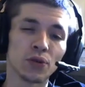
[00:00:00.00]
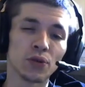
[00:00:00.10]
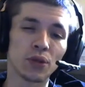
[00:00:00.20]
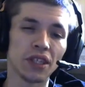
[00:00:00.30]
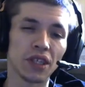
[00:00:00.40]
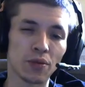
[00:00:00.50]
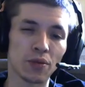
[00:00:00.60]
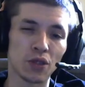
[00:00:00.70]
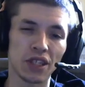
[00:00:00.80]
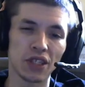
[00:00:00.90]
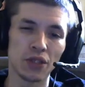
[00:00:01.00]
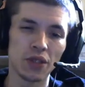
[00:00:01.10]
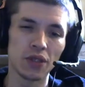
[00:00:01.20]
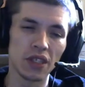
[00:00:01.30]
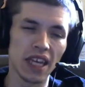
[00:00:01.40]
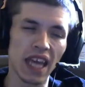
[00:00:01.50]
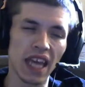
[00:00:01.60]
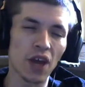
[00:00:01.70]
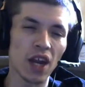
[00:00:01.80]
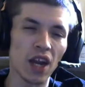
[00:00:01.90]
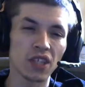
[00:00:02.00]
really dope too because I thought he was gonna